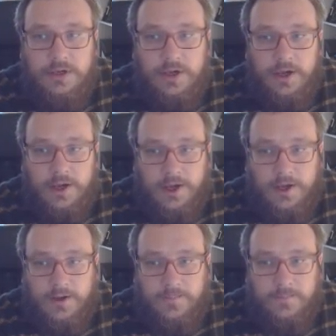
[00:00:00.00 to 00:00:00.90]

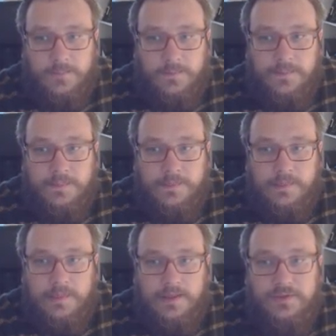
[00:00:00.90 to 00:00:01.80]
there
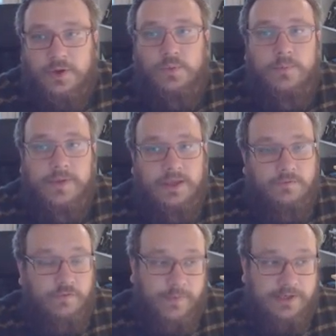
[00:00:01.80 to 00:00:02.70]
will be
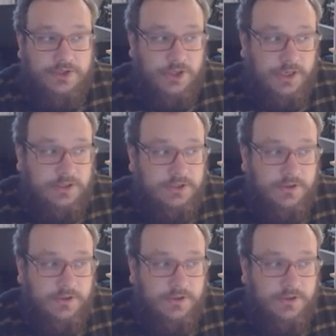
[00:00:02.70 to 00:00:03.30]
information hidden,